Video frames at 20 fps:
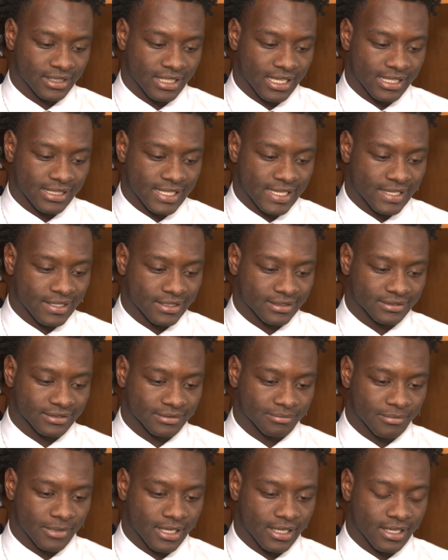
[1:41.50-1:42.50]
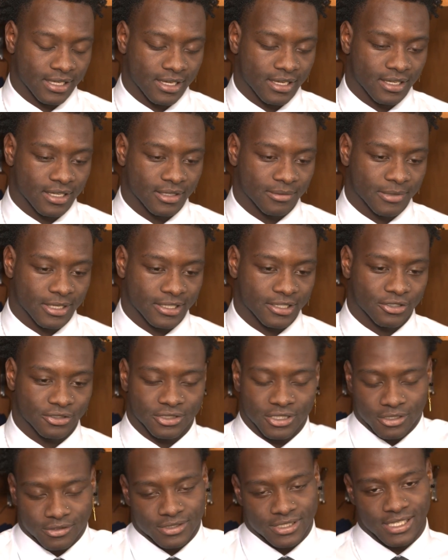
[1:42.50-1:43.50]
I think my
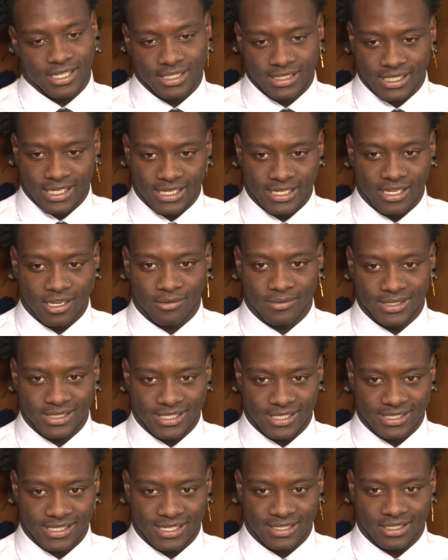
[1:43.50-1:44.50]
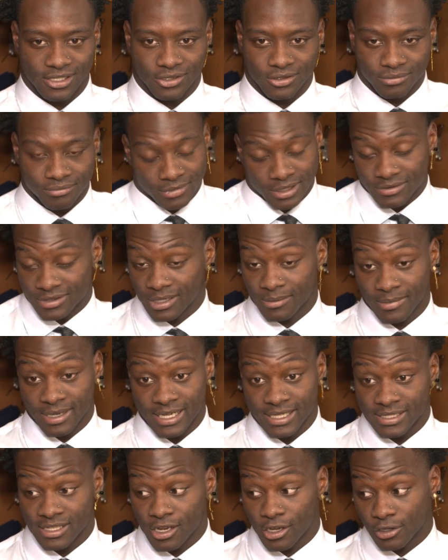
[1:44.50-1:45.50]
coach Sanjay, he always says that, though.
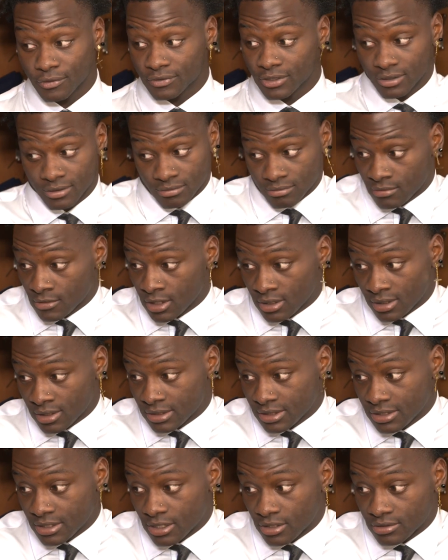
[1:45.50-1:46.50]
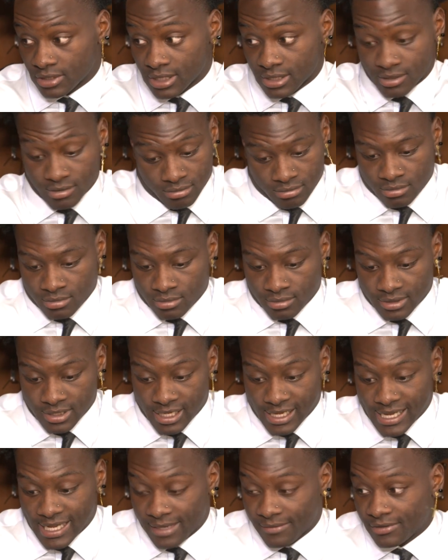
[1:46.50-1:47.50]
Somebody's off or, you know, just
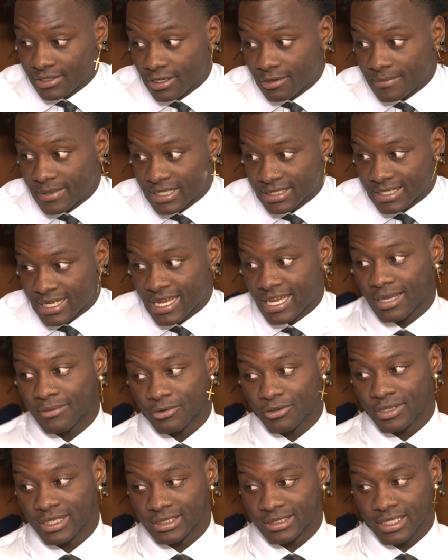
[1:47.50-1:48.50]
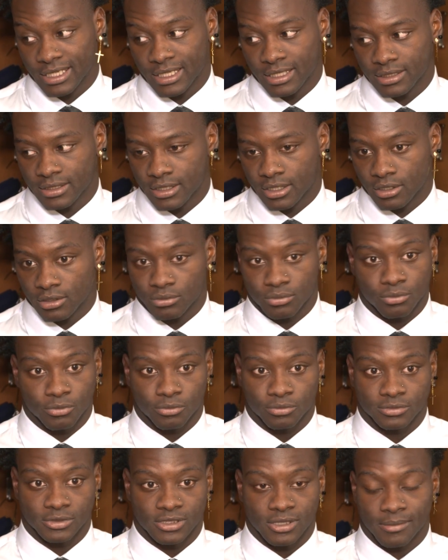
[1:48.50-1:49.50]
not having their best game or anything, you know,
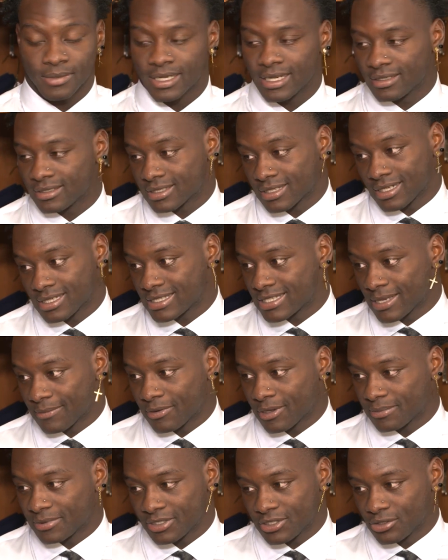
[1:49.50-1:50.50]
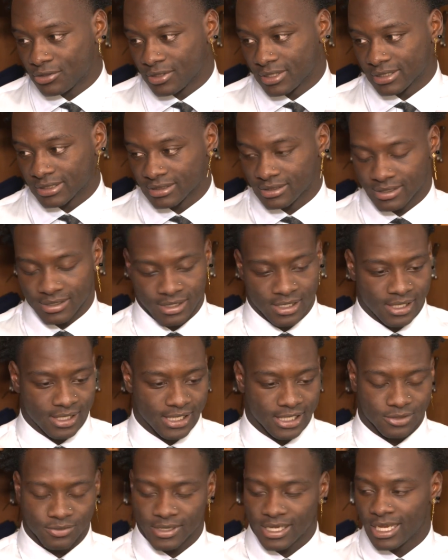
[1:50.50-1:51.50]
somebody else is going to step up and do it. And
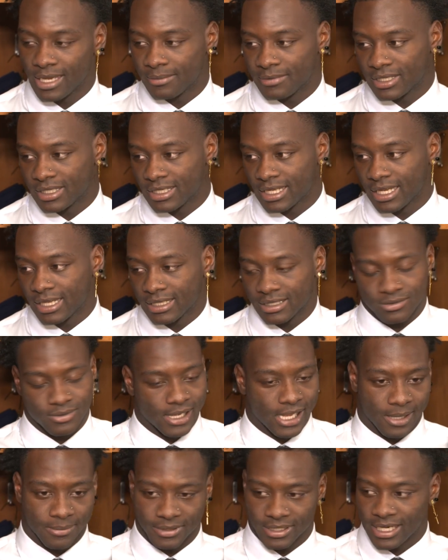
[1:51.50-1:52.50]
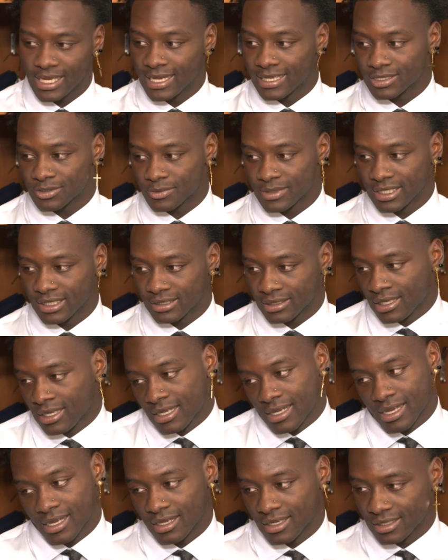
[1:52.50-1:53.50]
that's what happened today. That's what happened last week.
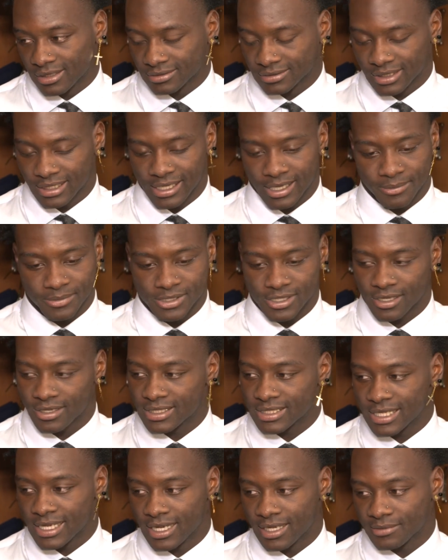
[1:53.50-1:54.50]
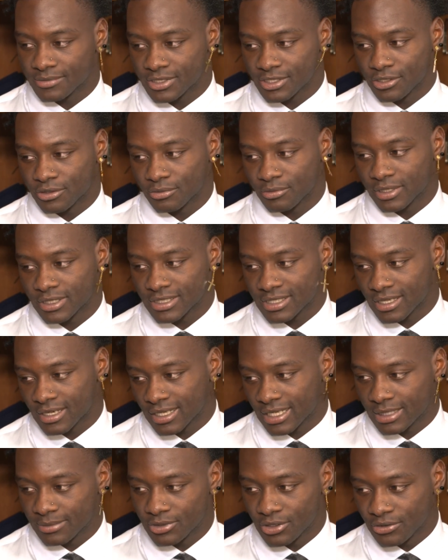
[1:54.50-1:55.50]
It happens all the time. So we're just
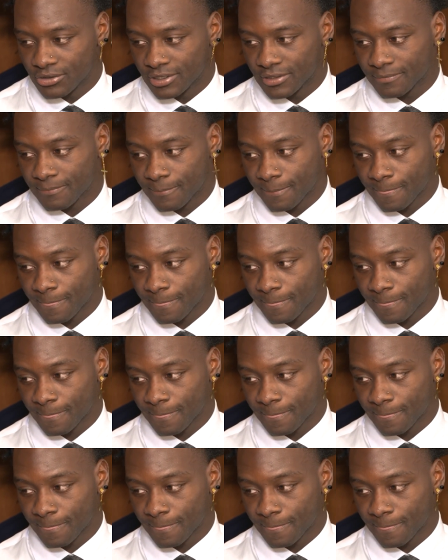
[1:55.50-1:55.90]
going to keep doing